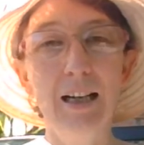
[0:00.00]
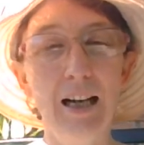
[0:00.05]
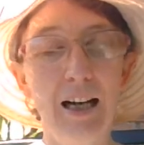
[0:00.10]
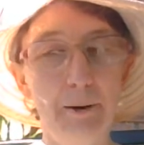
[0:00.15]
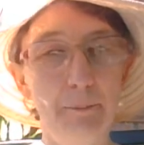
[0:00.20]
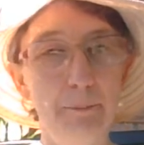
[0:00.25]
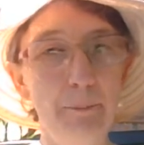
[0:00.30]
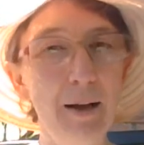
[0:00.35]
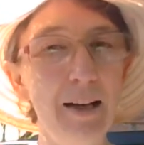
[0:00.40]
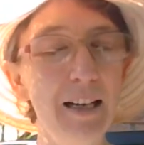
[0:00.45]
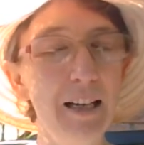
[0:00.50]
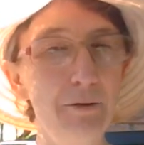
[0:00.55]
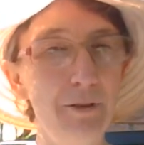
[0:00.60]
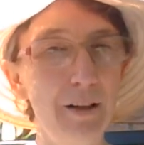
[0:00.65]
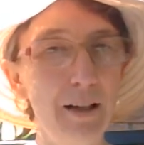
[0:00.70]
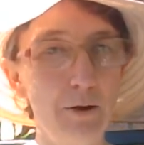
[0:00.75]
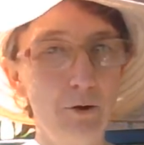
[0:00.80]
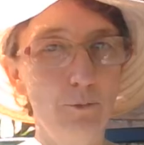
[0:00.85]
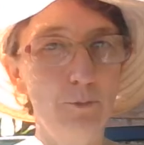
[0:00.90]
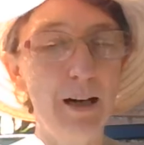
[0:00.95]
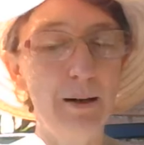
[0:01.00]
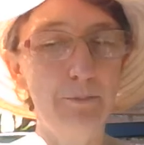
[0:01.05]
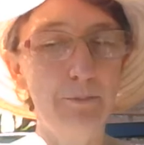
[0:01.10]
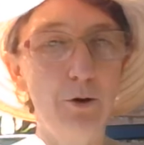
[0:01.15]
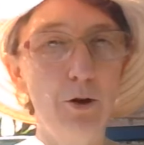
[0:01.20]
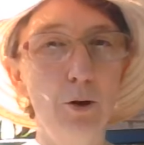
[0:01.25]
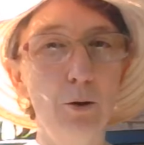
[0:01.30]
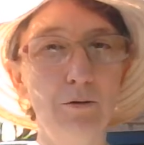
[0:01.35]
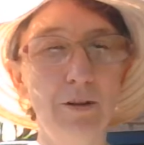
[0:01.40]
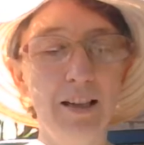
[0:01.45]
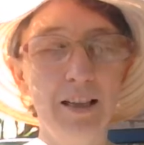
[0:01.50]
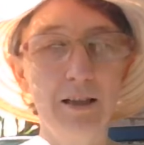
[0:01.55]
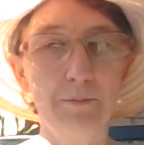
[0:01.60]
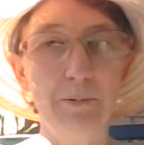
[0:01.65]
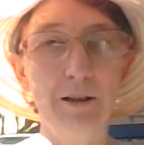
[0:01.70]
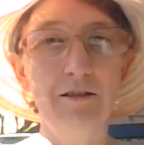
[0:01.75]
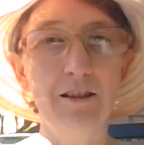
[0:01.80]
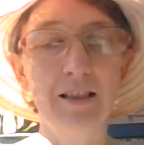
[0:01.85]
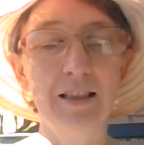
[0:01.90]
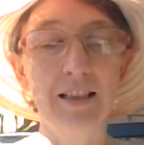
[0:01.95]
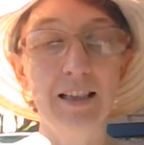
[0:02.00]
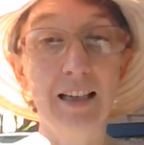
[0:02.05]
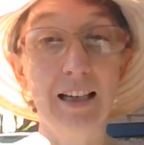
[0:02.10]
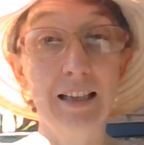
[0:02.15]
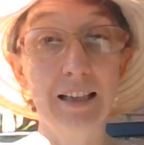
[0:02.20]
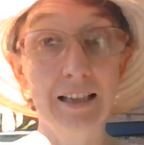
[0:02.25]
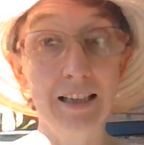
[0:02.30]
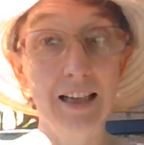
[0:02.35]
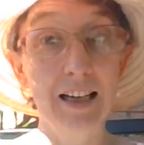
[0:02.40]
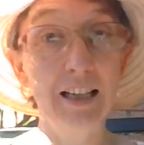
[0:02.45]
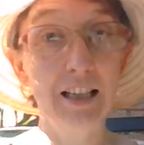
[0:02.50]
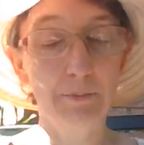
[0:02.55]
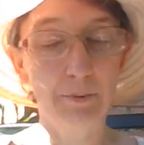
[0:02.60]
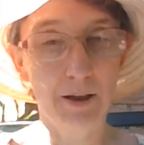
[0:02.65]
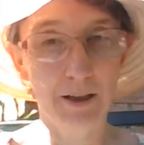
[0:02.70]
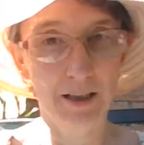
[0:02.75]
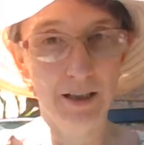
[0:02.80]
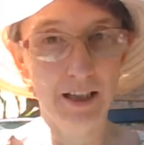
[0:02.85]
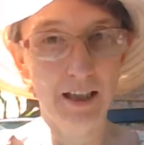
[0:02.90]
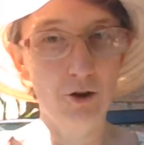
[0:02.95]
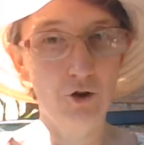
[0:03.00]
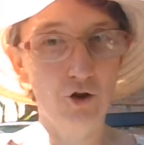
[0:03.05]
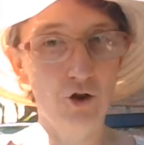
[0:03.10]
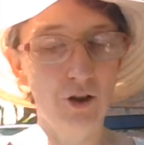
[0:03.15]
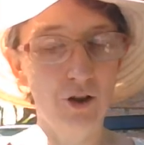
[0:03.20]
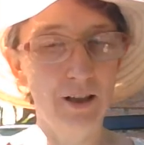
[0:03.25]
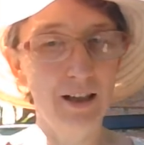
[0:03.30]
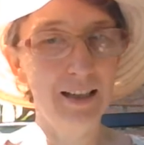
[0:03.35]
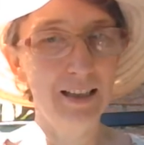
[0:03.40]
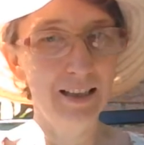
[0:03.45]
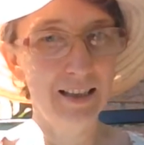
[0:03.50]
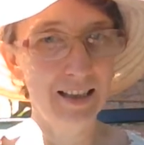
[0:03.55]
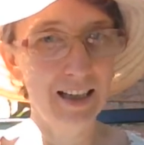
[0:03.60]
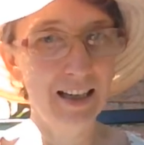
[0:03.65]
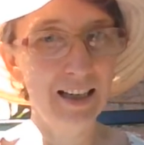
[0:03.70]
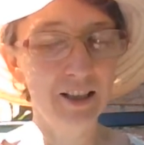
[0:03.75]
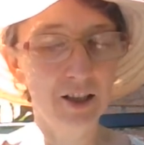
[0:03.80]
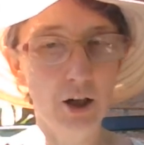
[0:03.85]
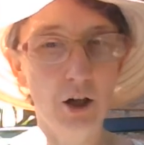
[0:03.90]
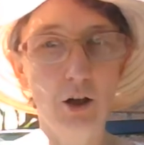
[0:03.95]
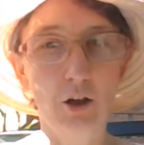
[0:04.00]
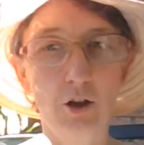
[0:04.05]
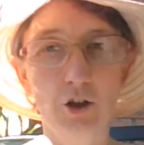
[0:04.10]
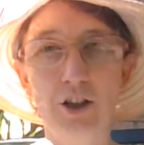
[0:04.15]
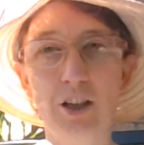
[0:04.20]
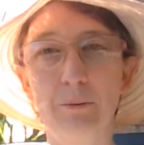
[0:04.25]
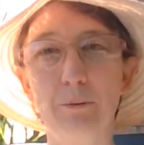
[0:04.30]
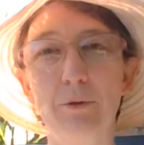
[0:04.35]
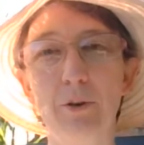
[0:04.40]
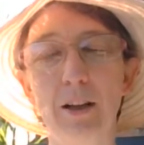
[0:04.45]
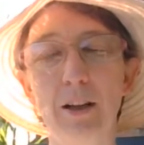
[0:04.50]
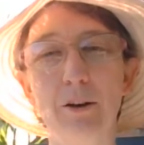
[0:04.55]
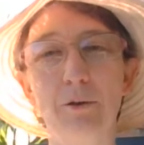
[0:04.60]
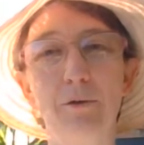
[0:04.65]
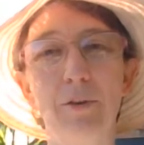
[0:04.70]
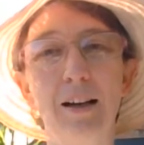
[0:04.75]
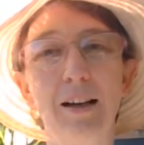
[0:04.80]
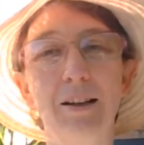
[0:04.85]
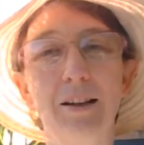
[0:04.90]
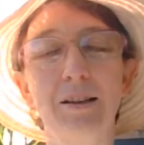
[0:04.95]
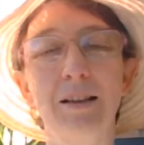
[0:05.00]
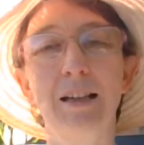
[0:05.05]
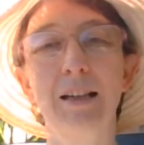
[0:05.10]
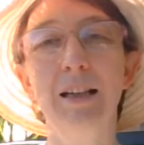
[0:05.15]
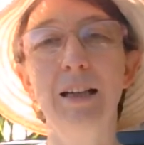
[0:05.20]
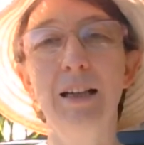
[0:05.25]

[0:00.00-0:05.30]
And many of these were people who were experiencing intense persecution and intense hardship for their faith.